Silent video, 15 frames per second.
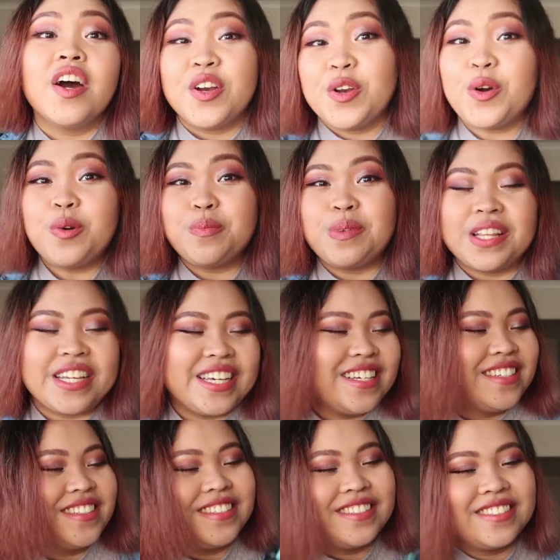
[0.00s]

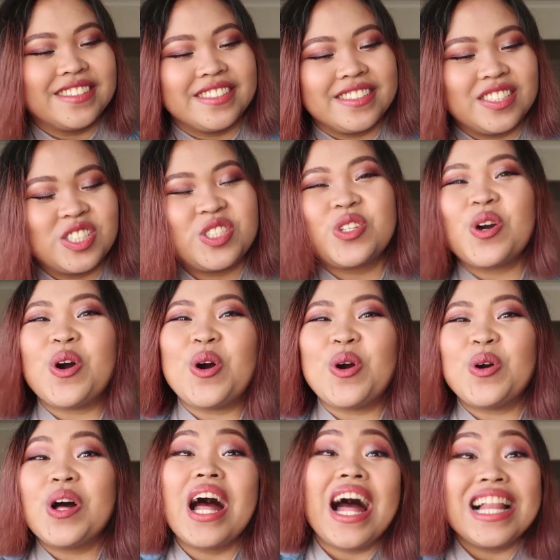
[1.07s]
normally.
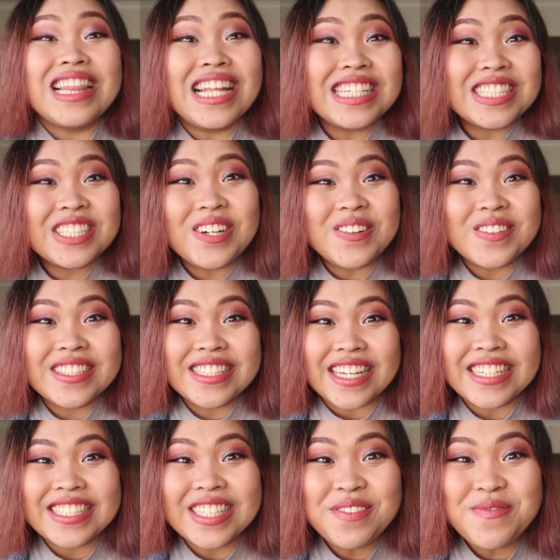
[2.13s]
So let's go and
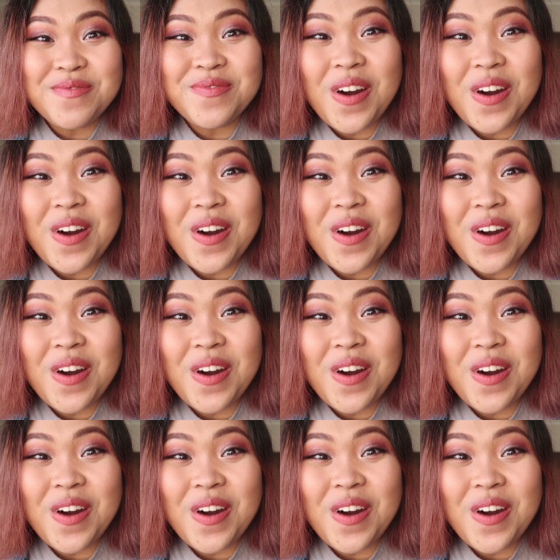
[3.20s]
take some